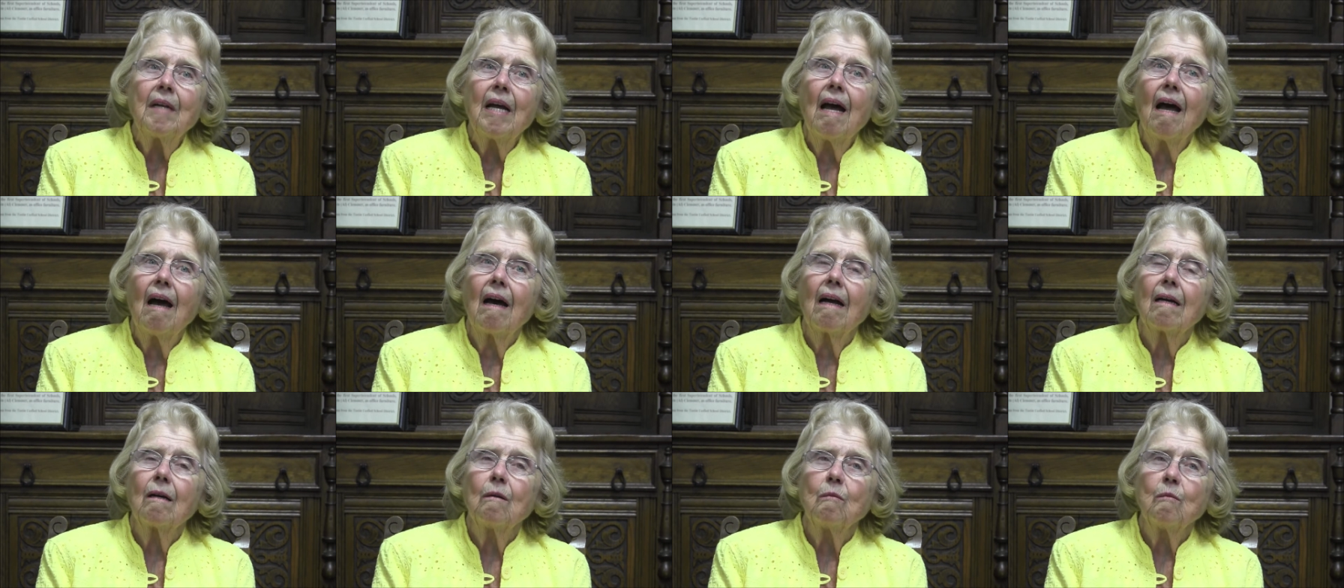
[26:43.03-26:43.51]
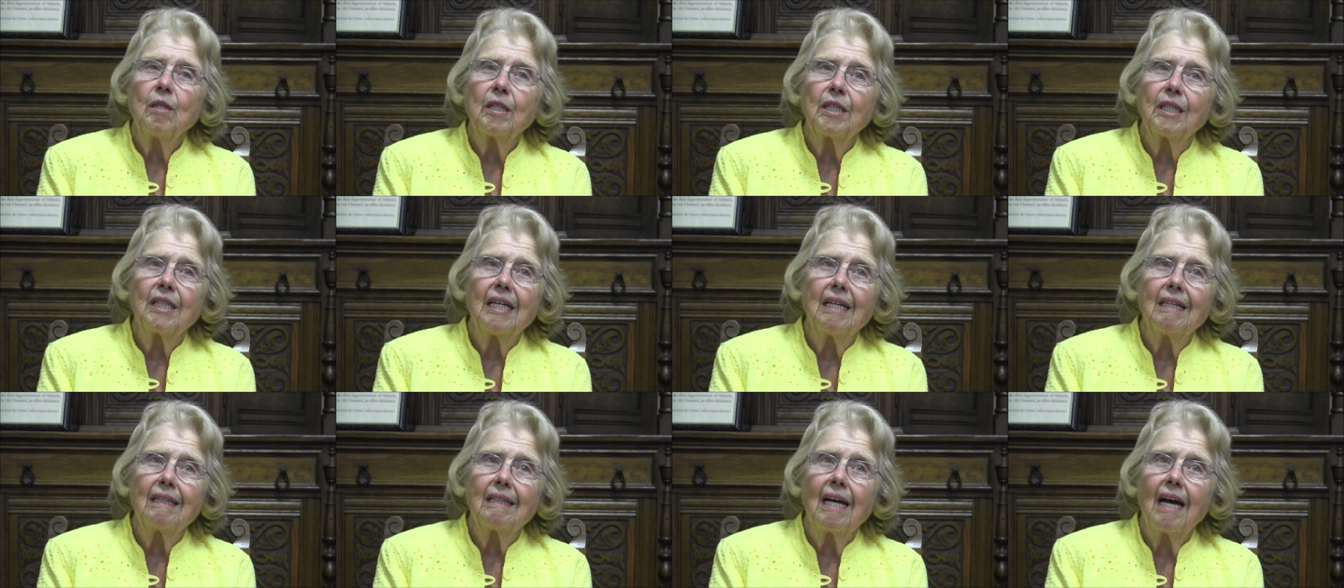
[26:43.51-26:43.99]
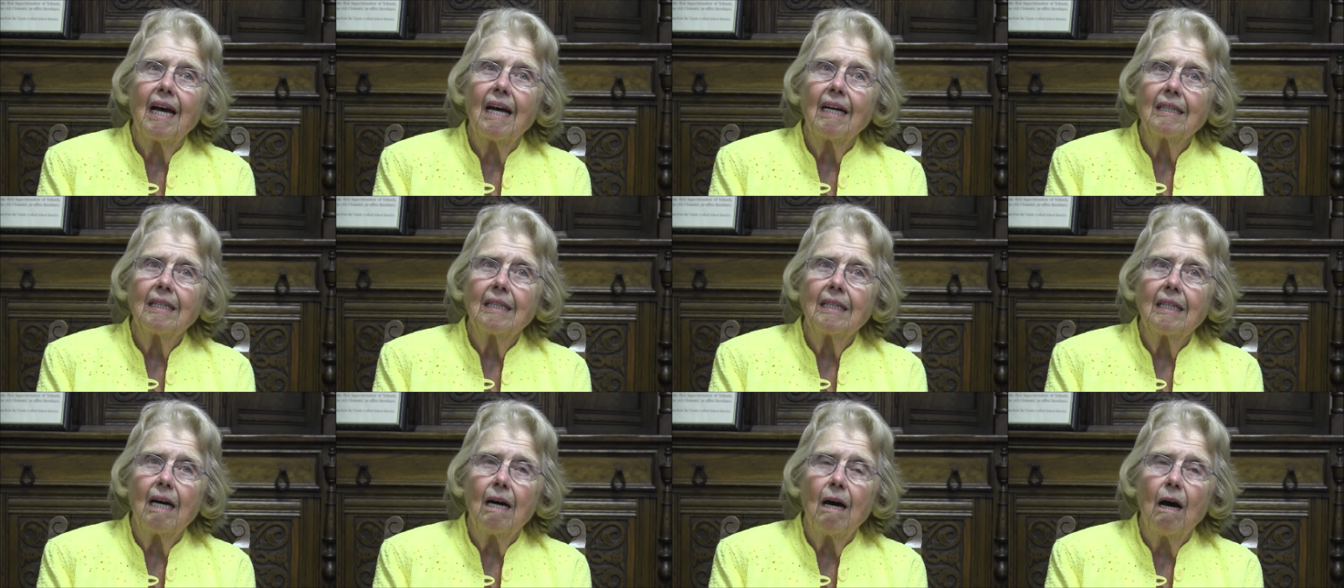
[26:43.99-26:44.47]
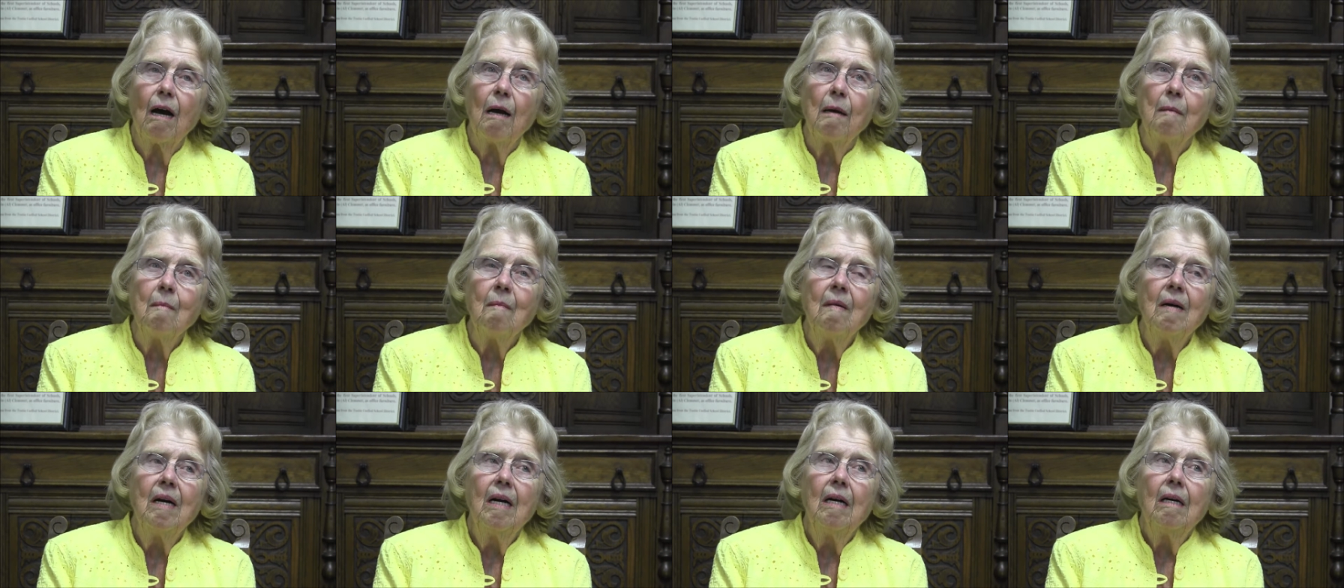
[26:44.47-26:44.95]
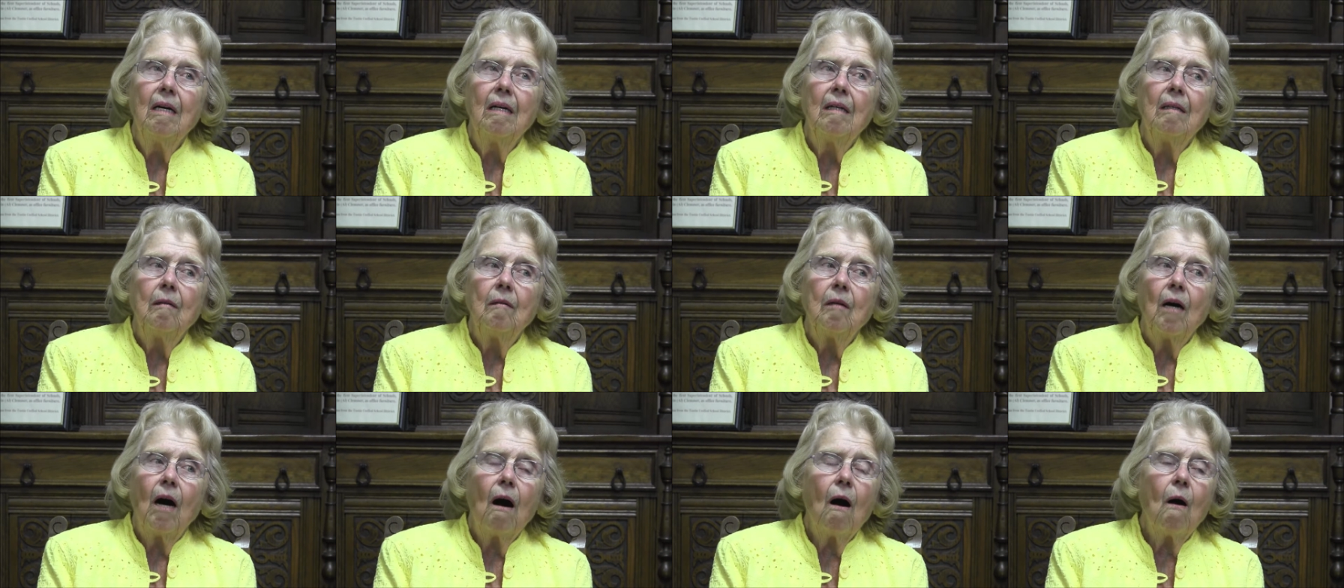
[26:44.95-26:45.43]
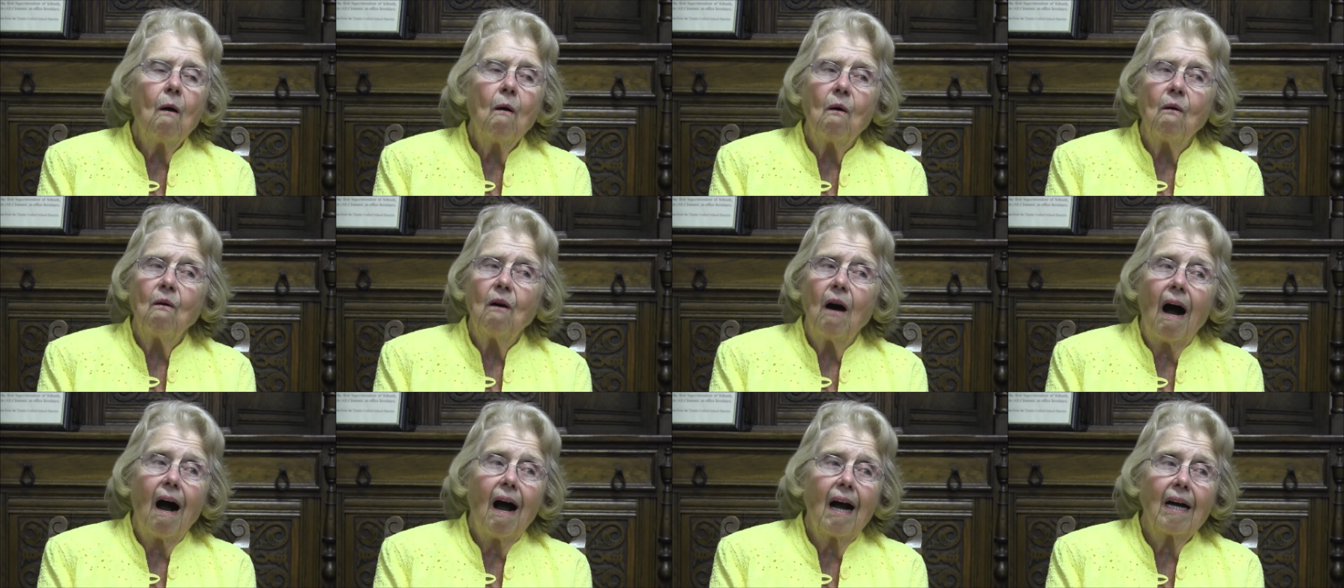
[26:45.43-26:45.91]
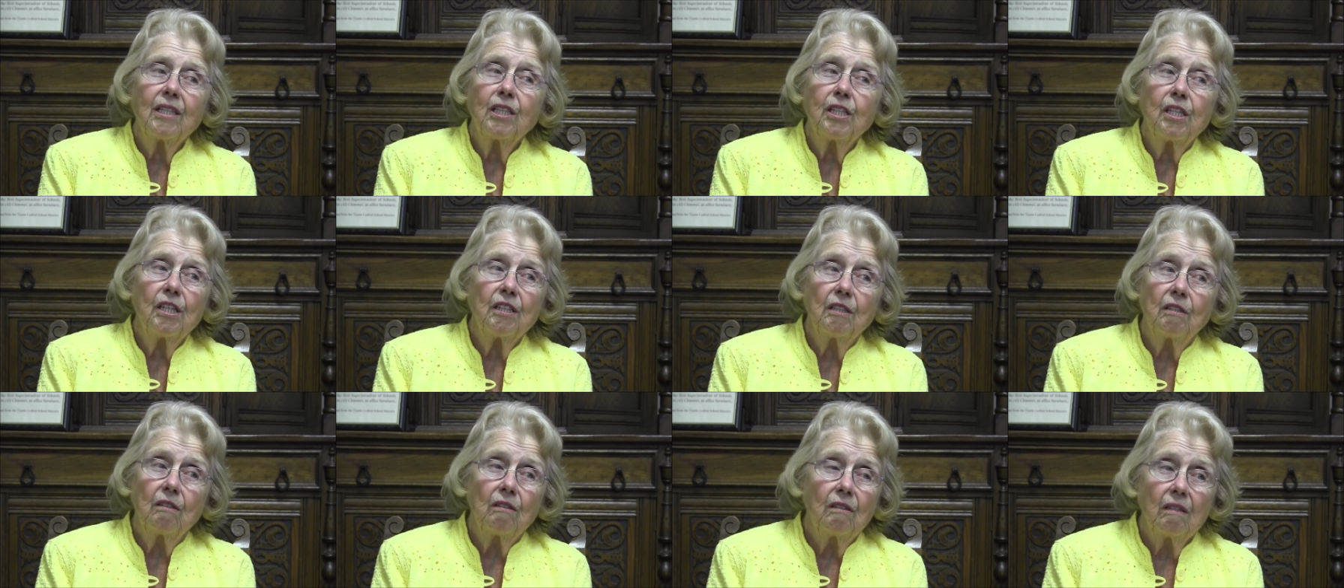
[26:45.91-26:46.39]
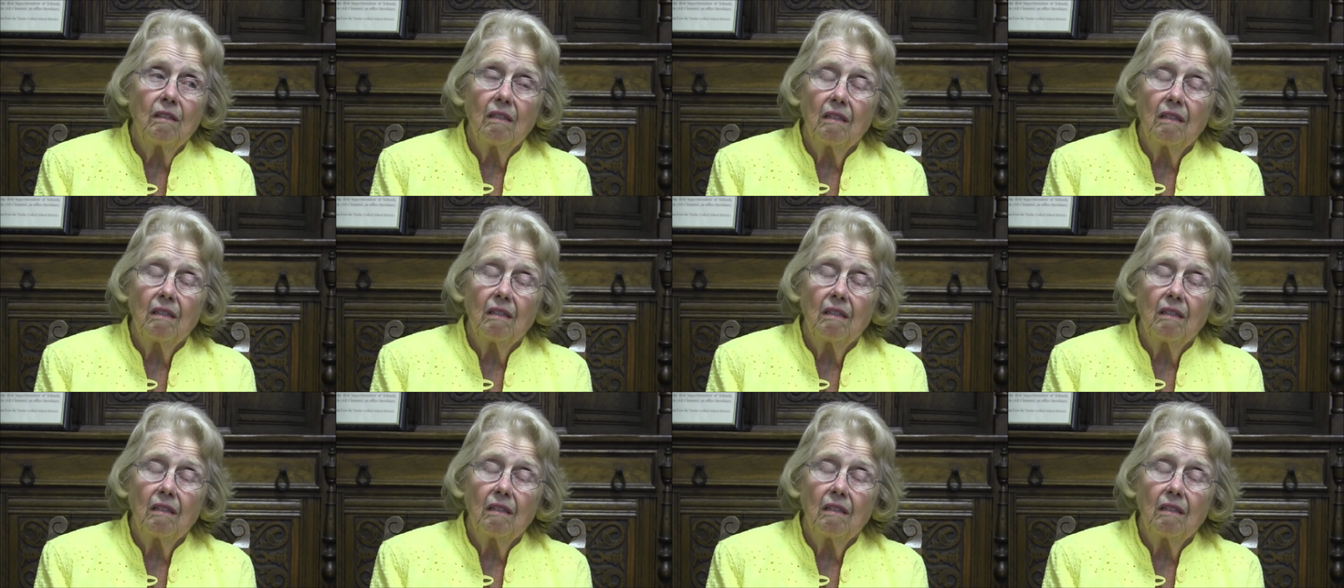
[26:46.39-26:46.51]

And it was in that time, oh, I should